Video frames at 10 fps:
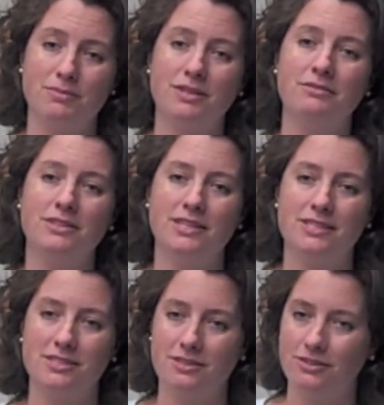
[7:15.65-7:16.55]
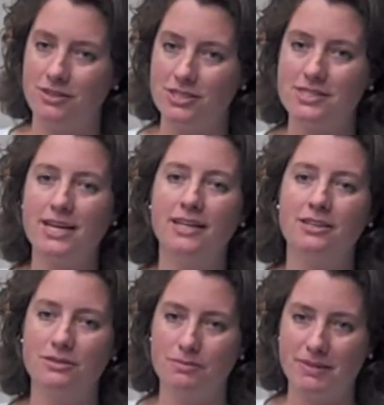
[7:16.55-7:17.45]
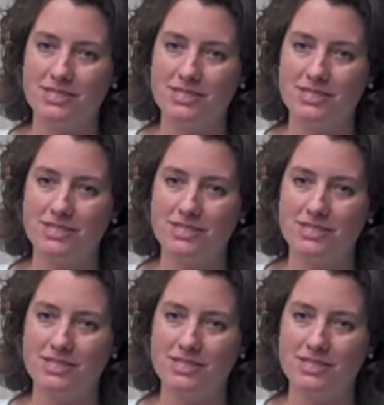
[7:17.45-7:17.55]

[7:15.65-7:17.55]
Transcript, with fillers: you know, you just kind of do the best you can